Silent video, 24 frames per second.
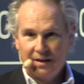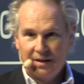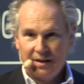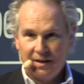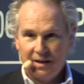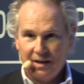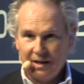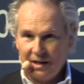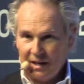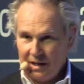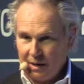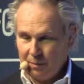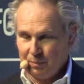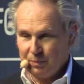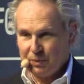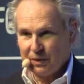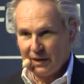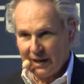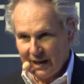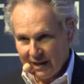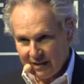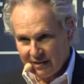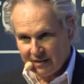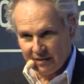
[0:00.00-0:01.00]
And he
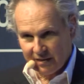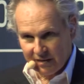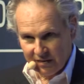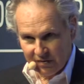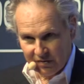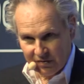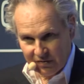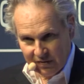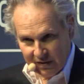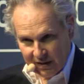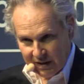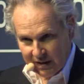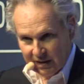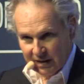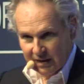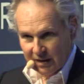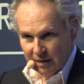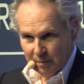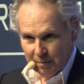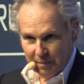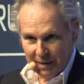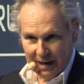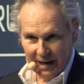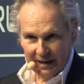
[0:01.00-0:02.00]
planted the seed in
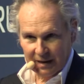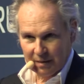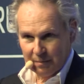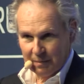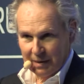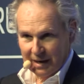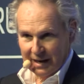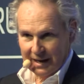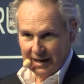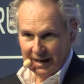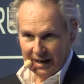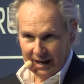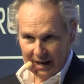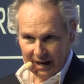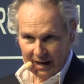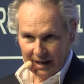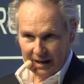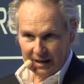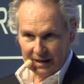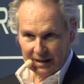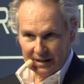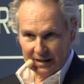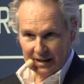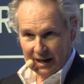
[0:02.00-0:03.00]
the back of my
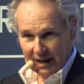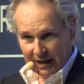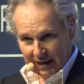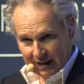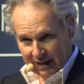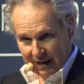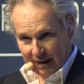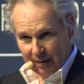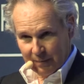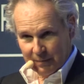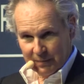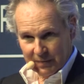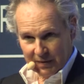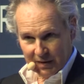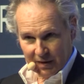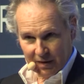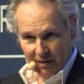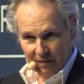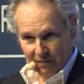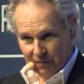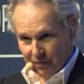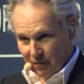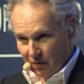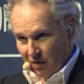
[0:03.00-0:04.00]
head that I kept
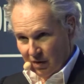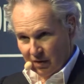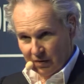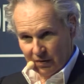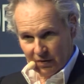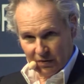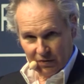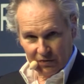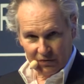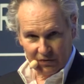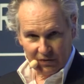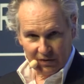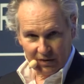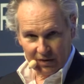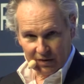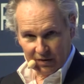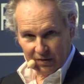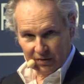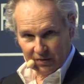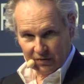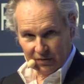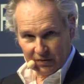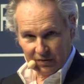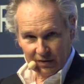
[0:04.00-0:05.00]
there for all those
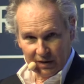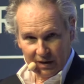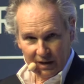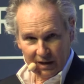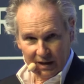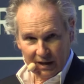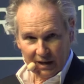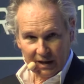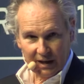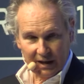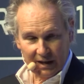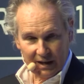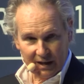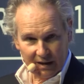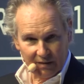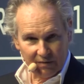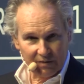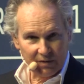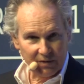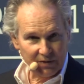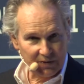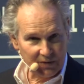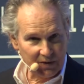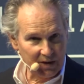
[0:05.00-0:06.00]
years, and I
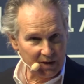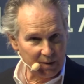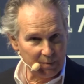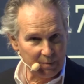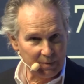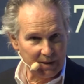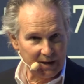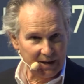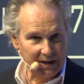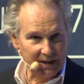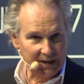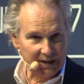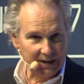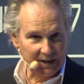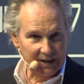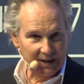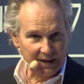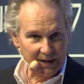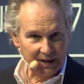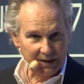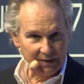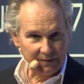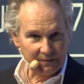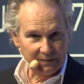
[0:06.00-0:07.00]
never thought about it
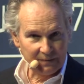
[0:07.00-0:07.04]
again.